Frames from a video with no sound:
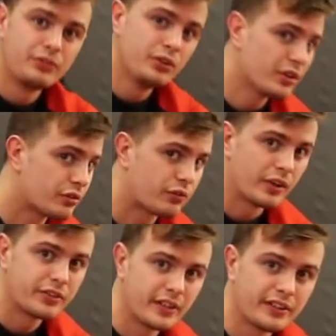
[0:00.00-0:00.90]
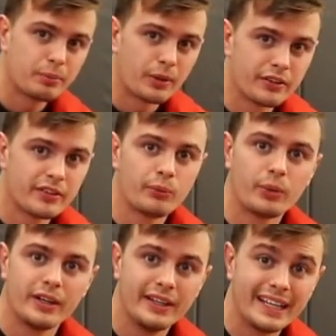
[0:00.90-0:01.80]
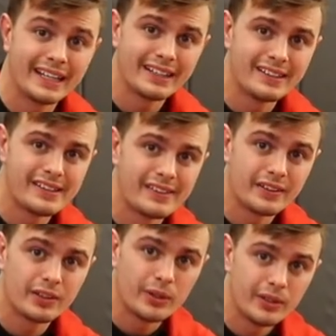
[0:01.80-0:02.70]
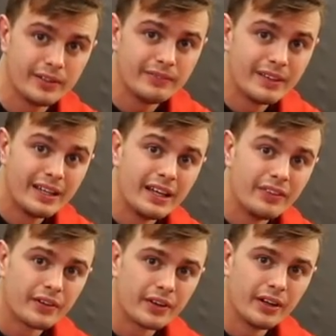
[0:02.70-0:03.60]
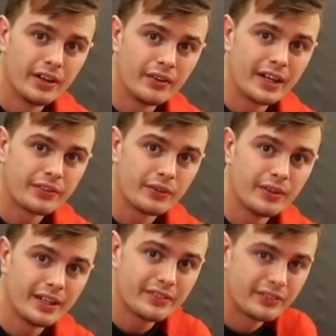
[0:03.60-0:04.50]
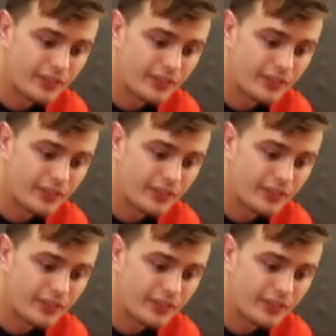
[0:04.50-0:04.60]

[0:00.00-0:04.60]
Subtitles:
if you just frustrate the person where he can't get anything going, they're going to unlock their legs and